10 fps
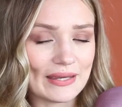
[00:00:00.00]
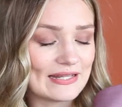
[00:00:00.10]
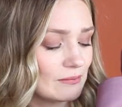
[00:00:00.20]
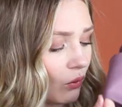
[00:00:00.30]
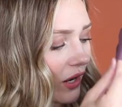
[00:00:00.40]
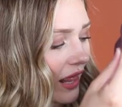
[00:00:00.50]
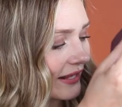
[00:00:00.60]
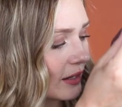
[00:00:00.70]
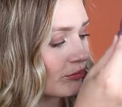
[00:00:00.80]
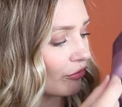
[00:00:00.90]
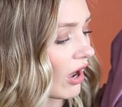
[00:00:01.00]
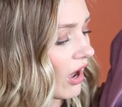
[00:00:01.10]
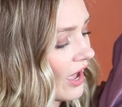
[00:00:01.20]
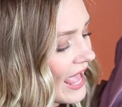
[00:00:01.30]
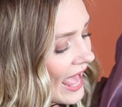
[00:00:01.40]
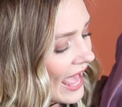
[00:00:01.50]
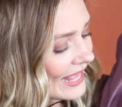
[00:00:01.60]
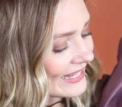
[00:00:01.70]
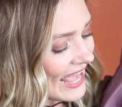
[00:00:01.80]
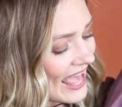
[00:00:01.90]
It's more like a bra.
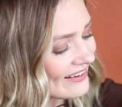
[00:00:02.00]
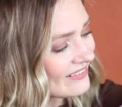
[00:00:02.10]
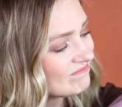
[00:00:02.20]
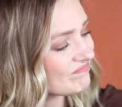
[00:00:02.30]
Again,